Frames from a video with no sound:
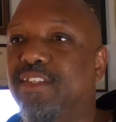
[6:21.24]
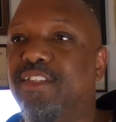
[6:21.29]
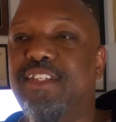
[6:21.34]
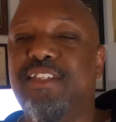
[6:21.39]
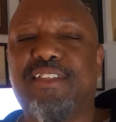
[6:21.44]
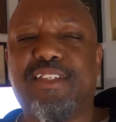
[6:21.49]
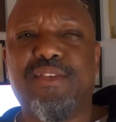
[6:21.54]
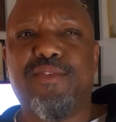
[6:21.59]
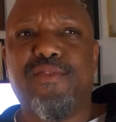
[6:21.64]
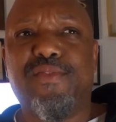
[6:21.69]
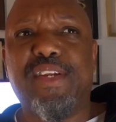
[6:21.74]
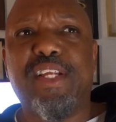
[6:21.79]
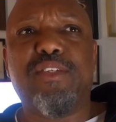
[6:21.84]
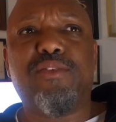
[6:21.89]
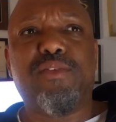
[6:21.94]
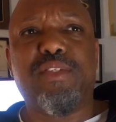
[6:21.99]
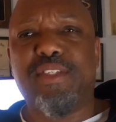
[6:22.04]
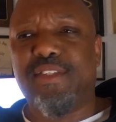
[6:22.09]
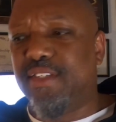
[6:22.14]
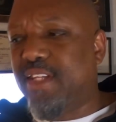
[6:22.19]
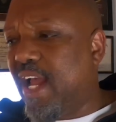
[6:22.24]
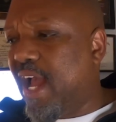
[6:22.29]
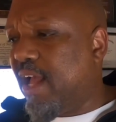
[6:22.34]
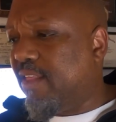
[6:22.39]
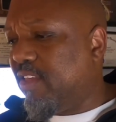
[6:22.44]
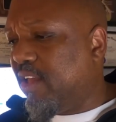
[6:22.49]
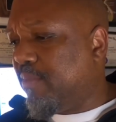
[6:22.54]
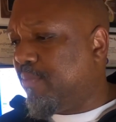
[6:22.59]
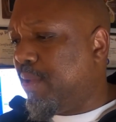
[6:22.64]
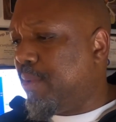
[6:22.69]
that's just sort of an interesting
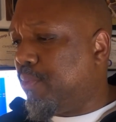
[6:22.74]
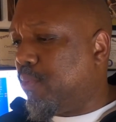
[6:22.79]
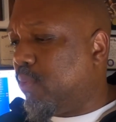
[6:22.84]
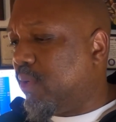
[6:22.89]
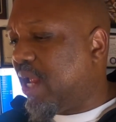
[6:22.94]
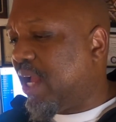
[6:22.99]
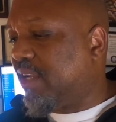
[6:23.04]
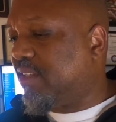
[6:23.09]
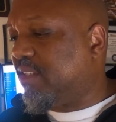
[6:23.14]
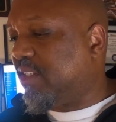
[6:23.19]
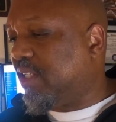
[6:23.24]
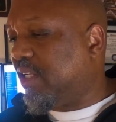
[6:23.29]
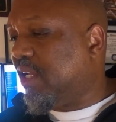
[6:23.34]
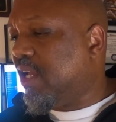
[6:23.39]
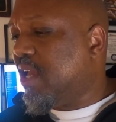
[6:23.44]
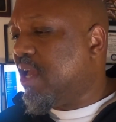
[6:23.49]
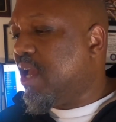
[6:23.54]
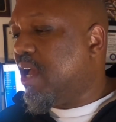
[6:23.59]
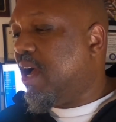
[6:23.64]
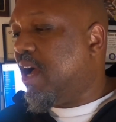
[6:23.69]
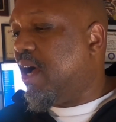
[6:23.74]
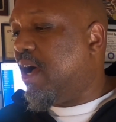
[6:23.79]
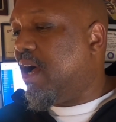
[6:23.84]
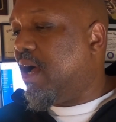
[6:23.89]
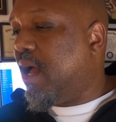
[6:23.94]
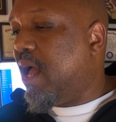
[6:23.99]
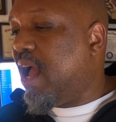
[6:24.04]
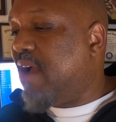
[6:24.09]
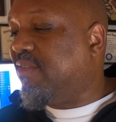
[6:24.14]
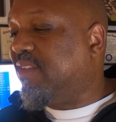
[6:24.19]
stat that people would actually
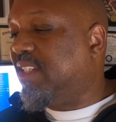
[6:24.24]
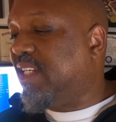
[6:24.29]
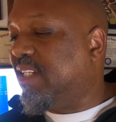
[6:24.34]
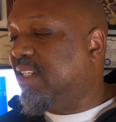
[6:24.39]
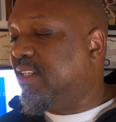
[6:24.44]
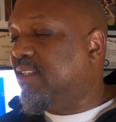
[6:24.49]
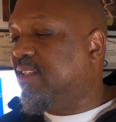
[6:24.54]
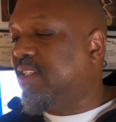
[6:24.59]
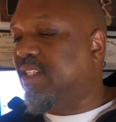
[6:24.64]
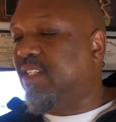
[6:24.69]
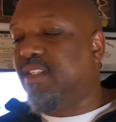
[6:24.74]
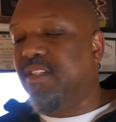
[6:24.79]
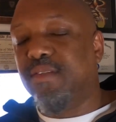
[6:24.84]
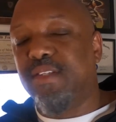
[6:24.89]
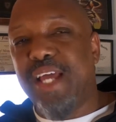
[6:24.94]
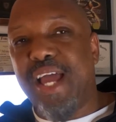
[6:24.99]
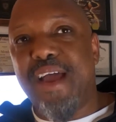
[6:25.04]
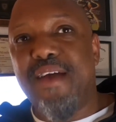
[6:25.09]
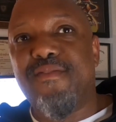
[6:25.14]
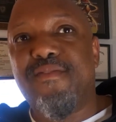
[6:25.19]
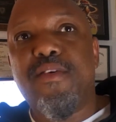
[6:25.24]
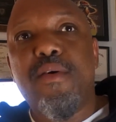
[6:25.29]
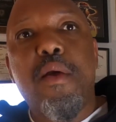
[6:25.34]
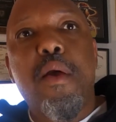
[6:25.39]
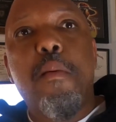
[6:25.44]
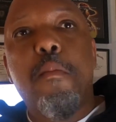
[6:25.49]
uh, have a tendency to have